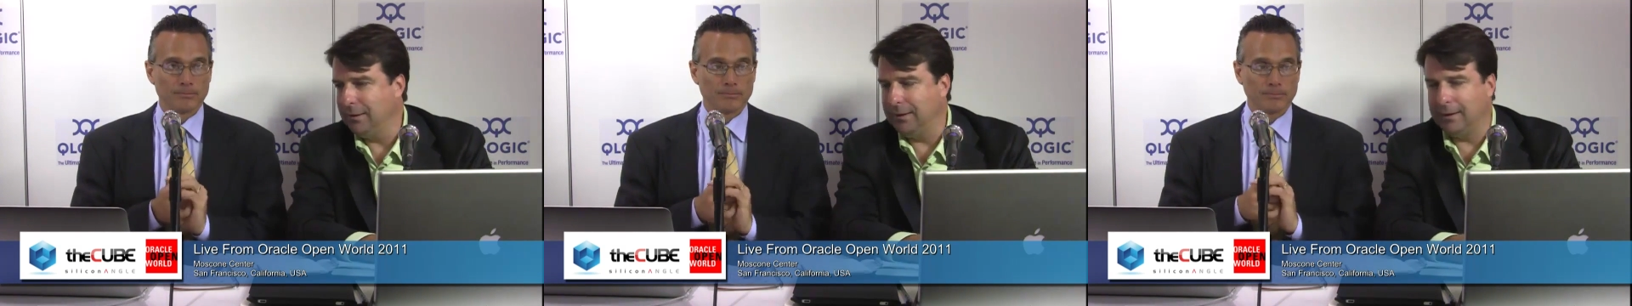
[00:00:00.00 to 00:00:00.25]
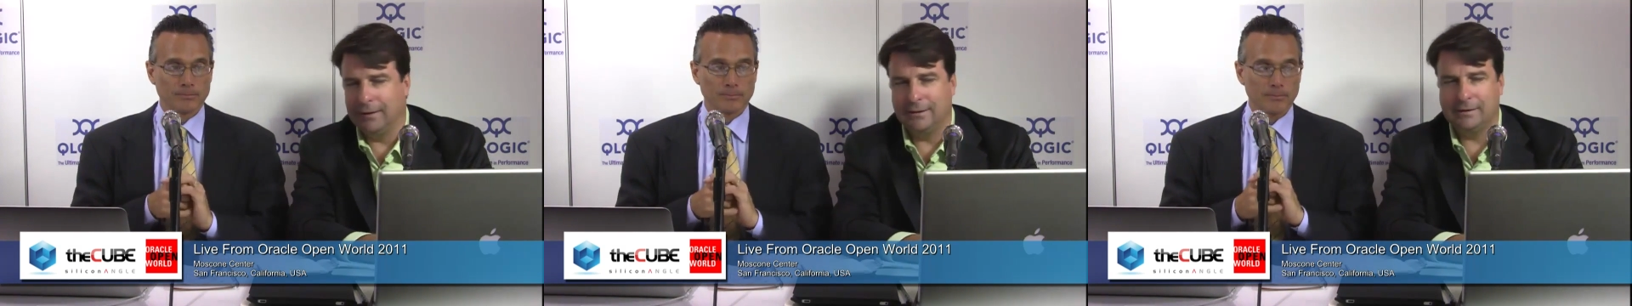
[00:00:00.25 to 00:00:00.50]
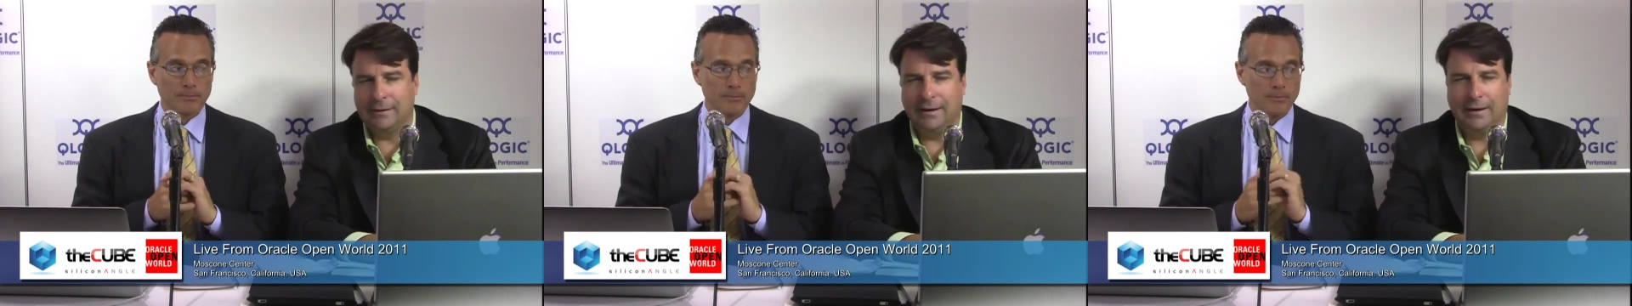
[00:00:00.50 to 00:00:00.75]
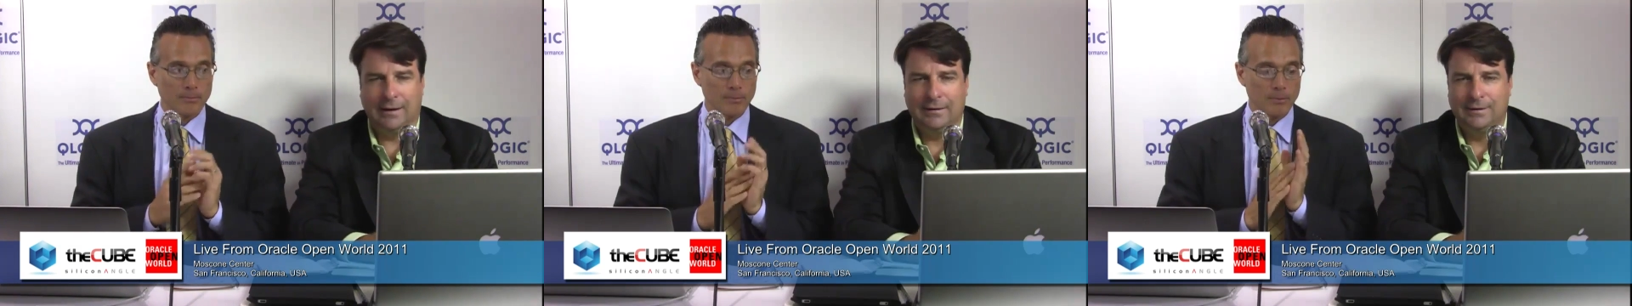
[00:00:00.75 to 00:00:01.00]
Speaker 1: And
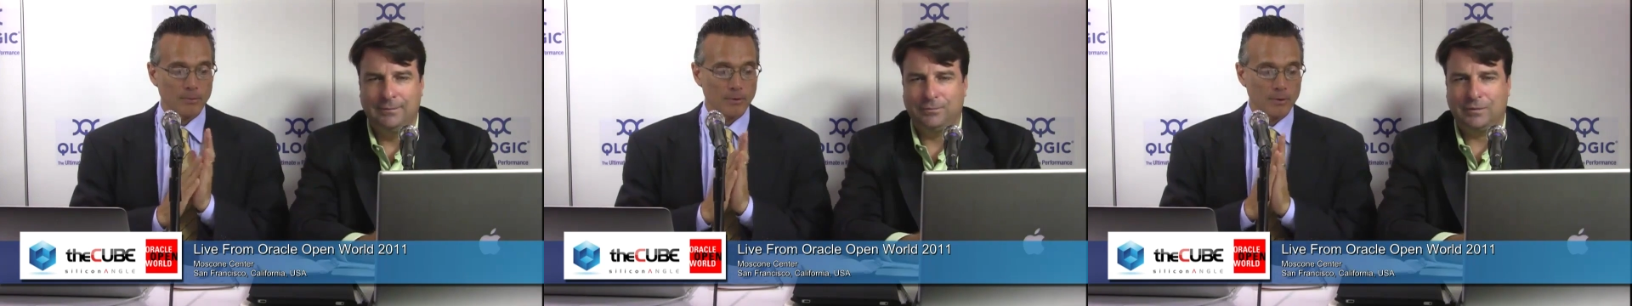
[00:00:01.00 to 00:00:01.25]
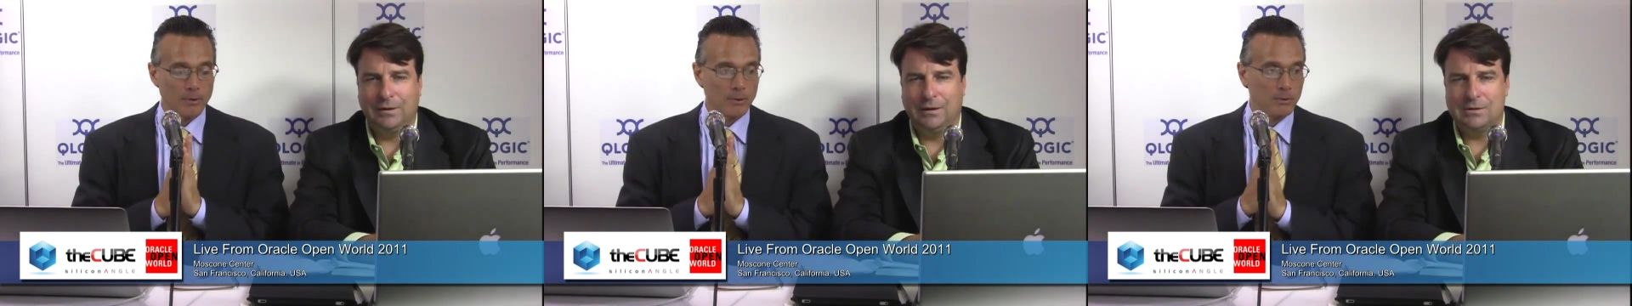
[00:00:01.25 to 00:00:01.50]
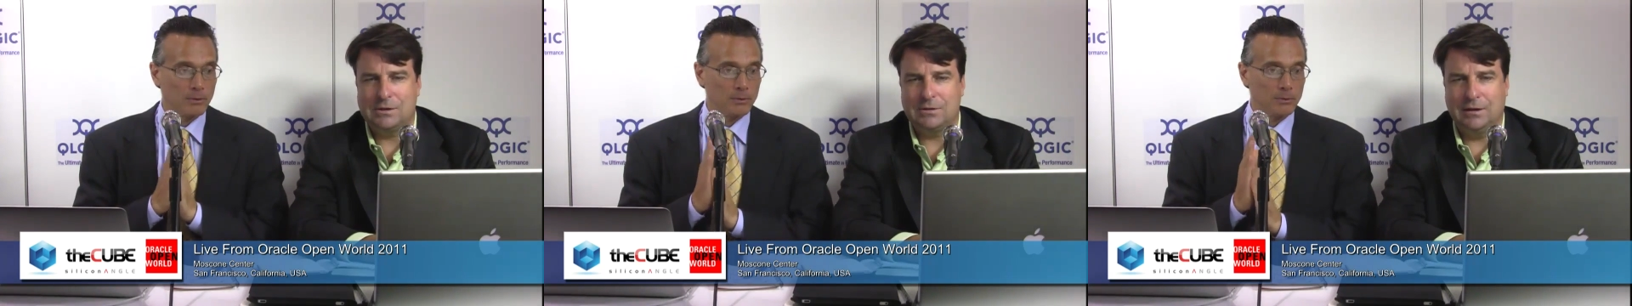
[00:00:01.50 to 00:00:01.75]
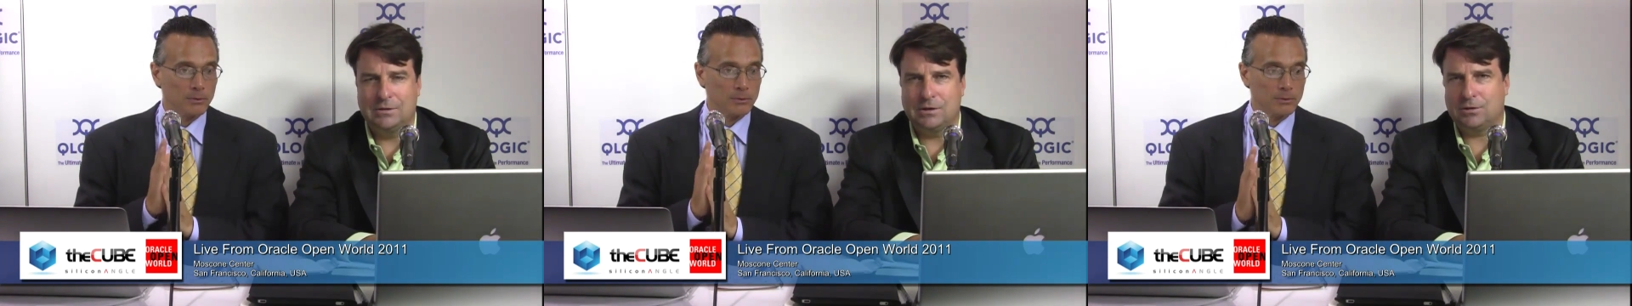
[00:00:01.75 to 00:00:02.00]
uh, you know, it's
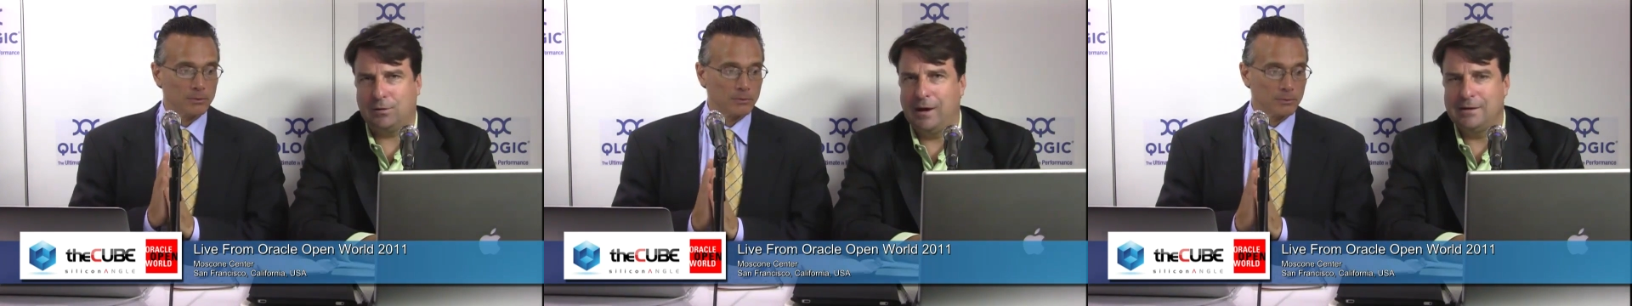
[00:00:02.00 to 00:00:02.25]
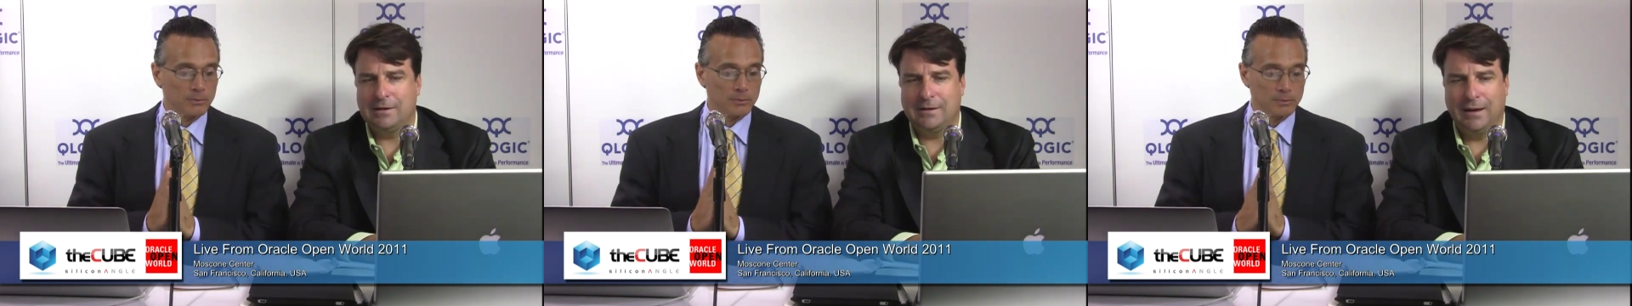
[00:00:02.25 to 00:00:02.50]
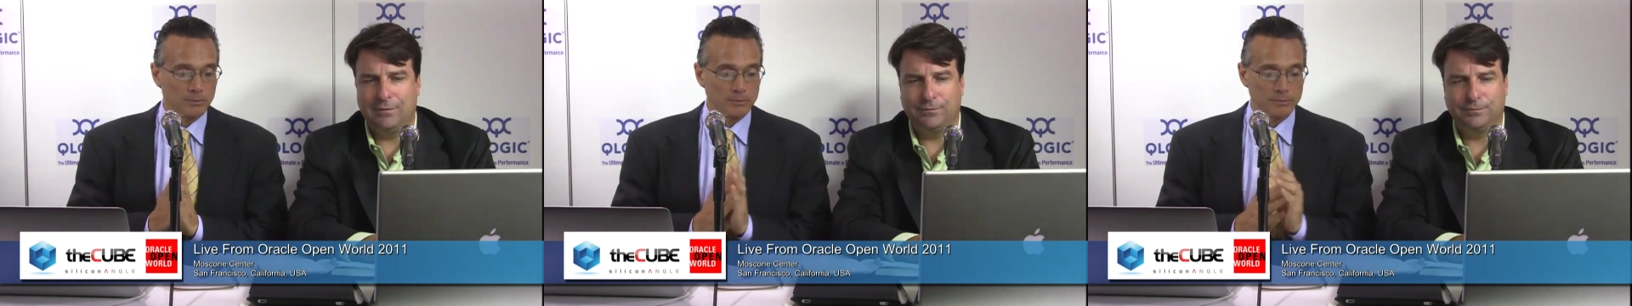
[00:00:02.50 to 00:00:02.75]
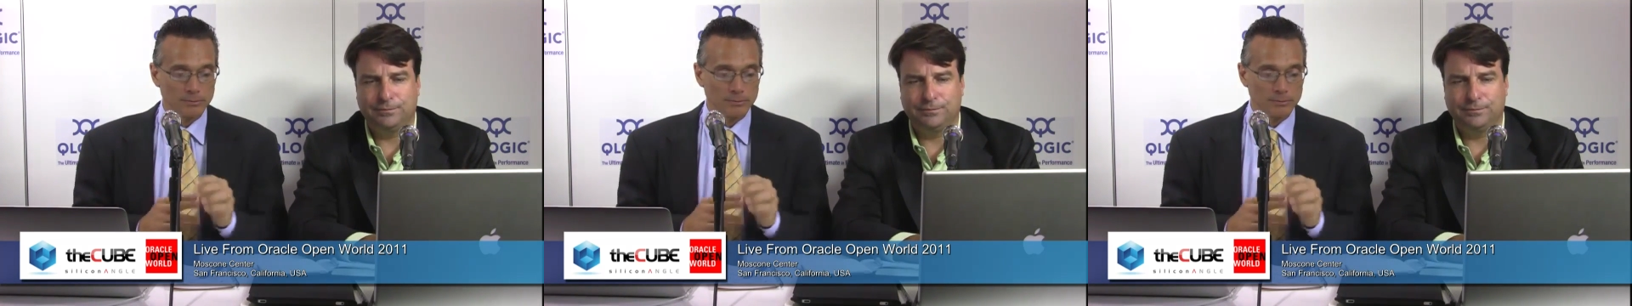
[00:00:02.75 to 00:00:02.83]
just it's just crazy, Dave.